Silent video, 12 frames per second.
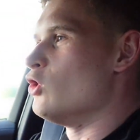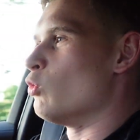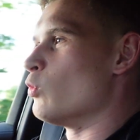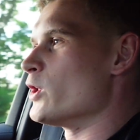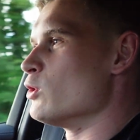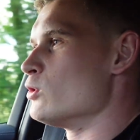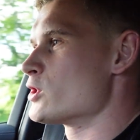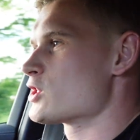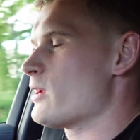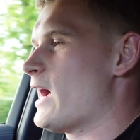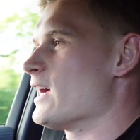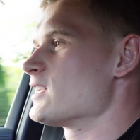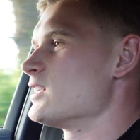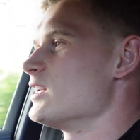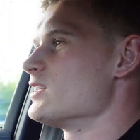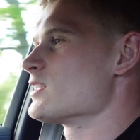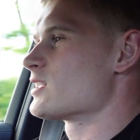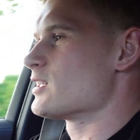We also added
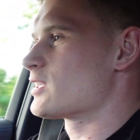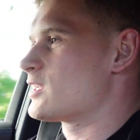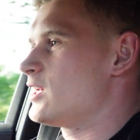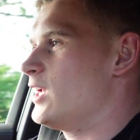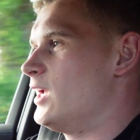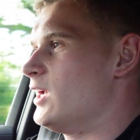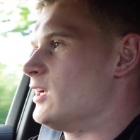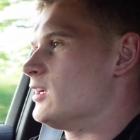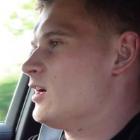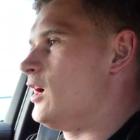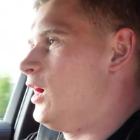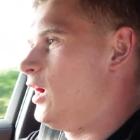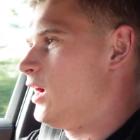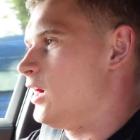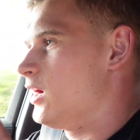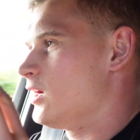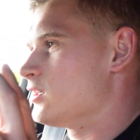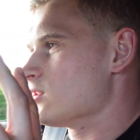into the kit
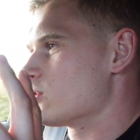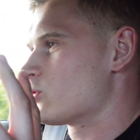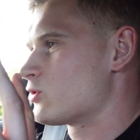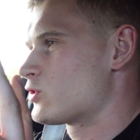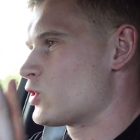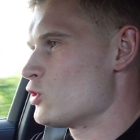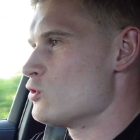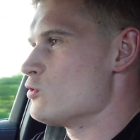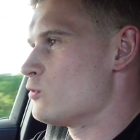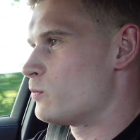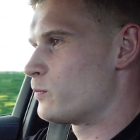2